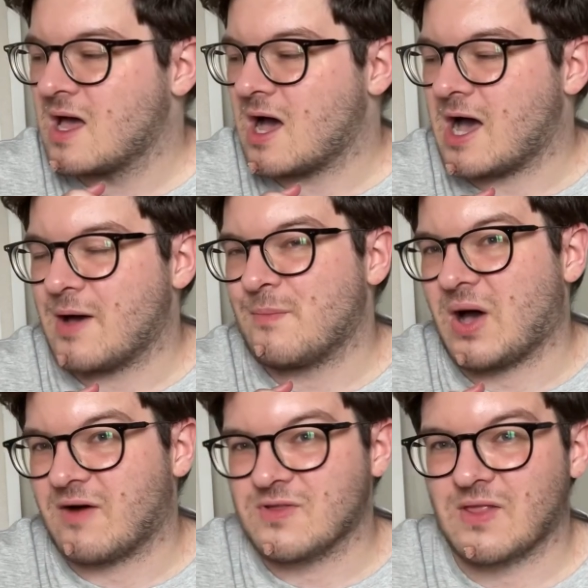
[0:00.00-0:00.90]
But
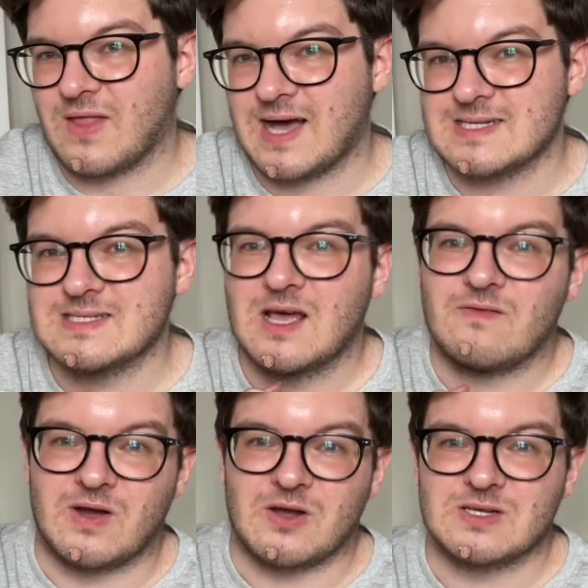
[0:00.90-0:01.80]
other than that,
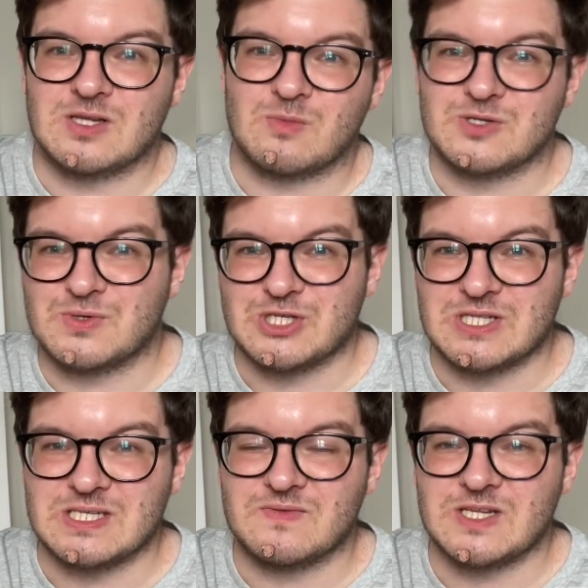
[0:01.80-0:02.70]
thank you guys so much for watching
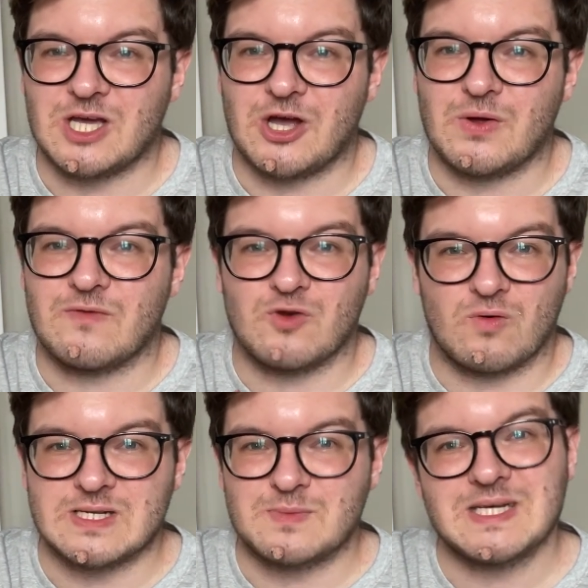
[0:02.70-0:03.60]
this video. If you're not
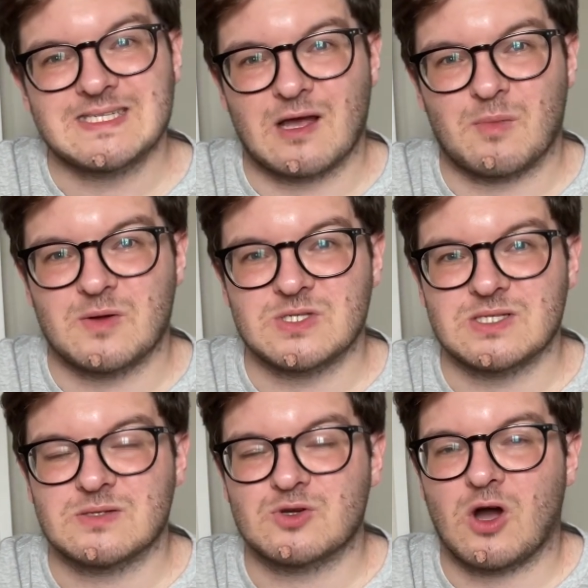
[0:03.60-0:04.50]
ready, please take a moment to
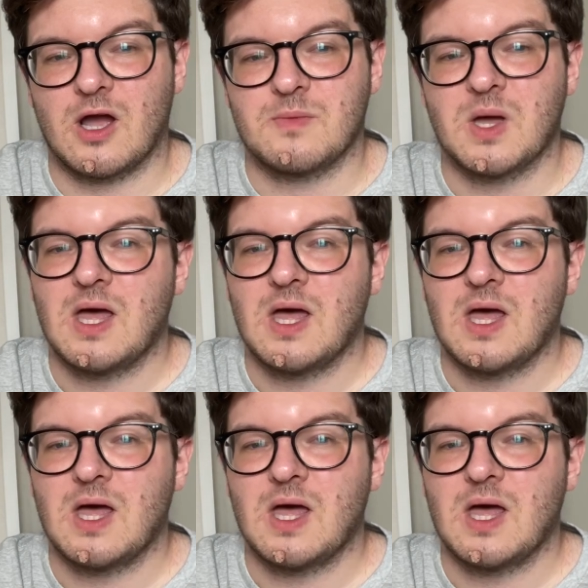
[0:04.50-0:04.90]
subscribe.